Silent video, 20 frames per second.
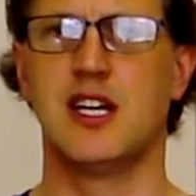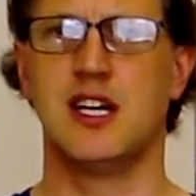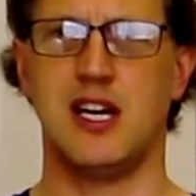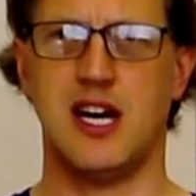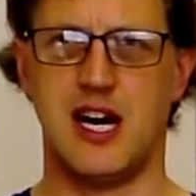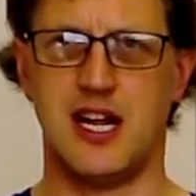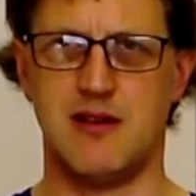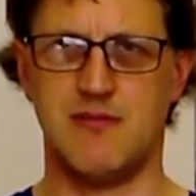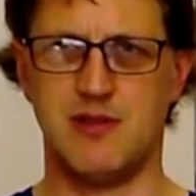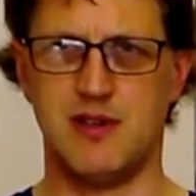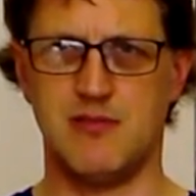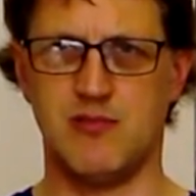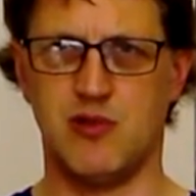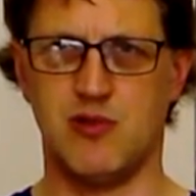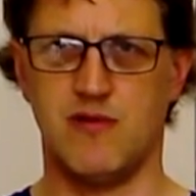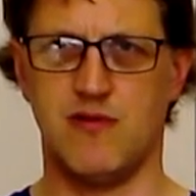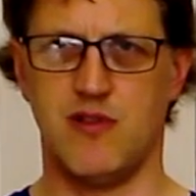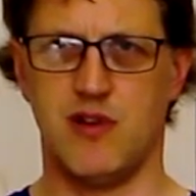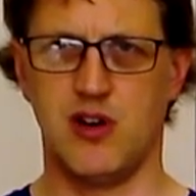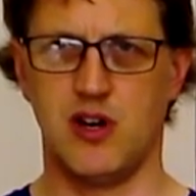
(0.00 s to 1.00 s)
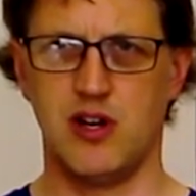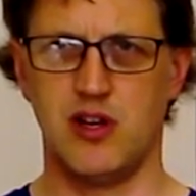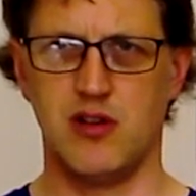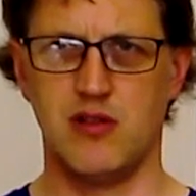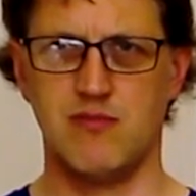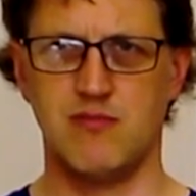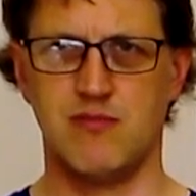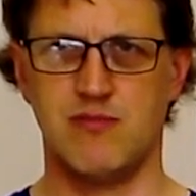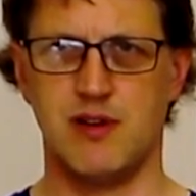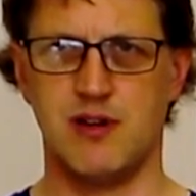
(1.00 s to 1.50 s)
and a bit more
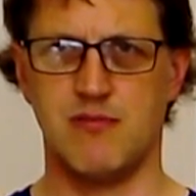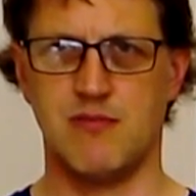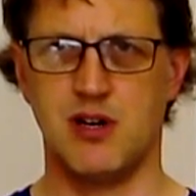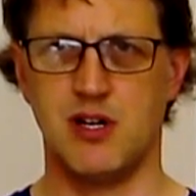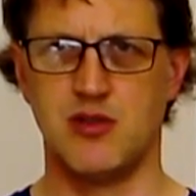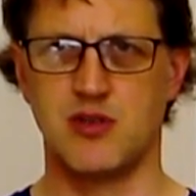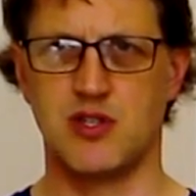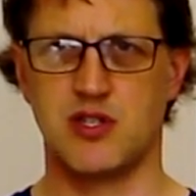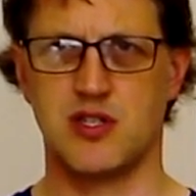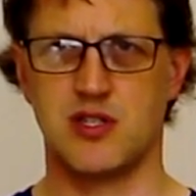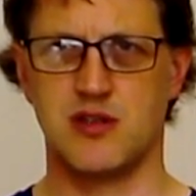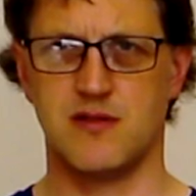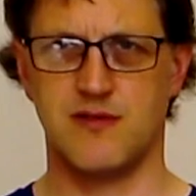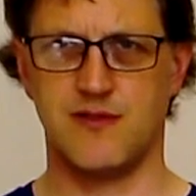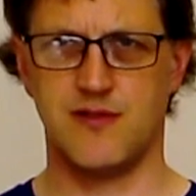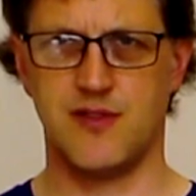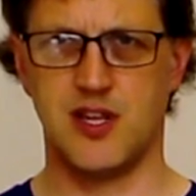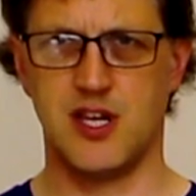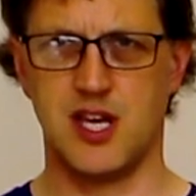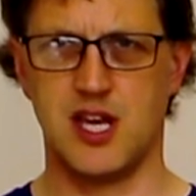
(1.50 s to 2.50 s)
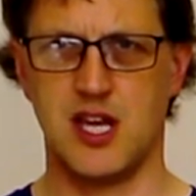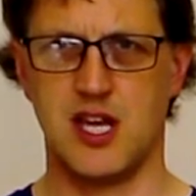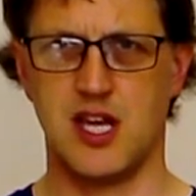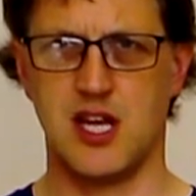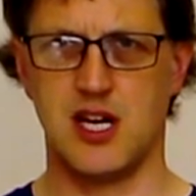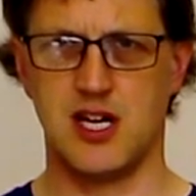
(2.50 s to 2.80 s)
volume, but most of the